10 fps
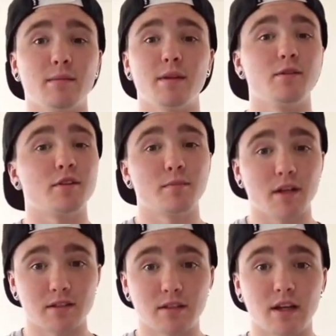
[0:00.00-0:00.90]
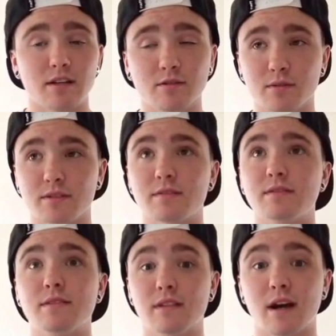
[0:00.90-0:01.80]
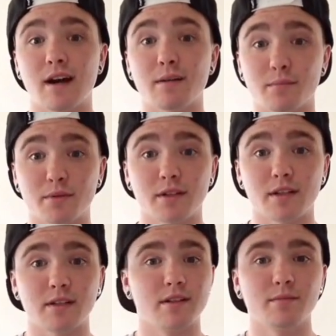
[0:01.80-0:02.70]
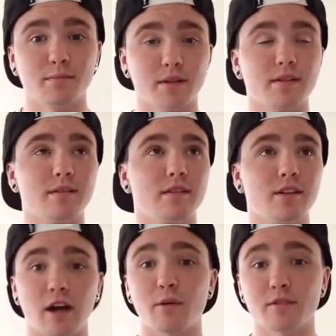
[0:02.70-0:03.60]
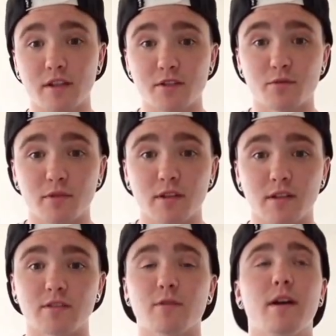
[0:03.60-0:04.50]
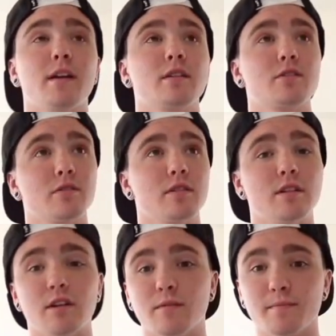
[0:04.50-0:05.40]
You can imagine that. It was not pretty. But I was actually really good. So I actually,